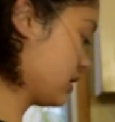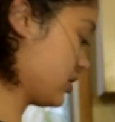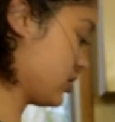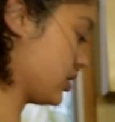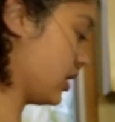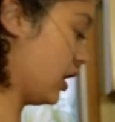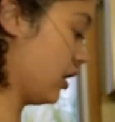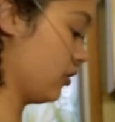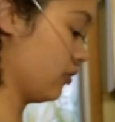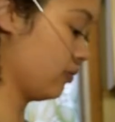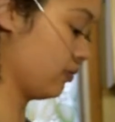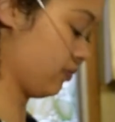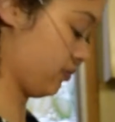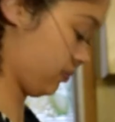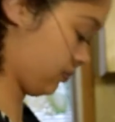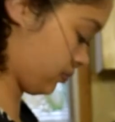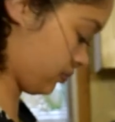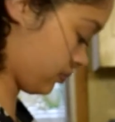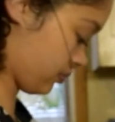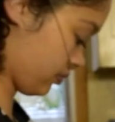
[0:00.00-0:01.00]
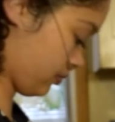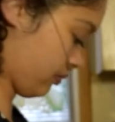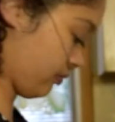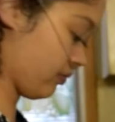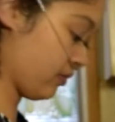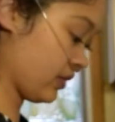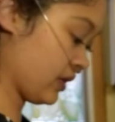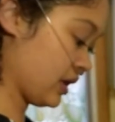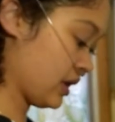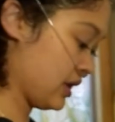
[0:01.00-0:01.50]
so
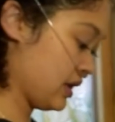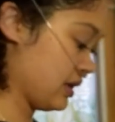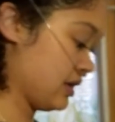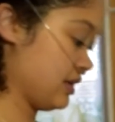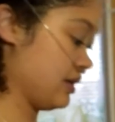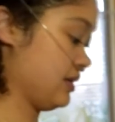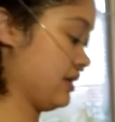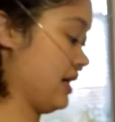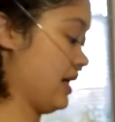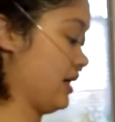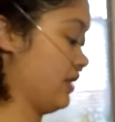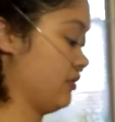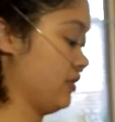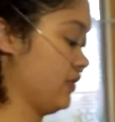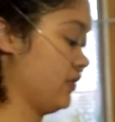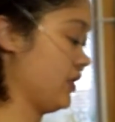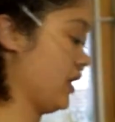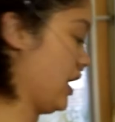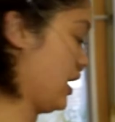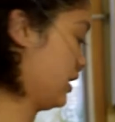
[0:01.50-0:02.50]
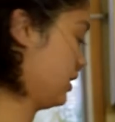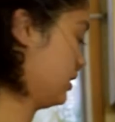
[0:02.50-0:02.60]
now that we've got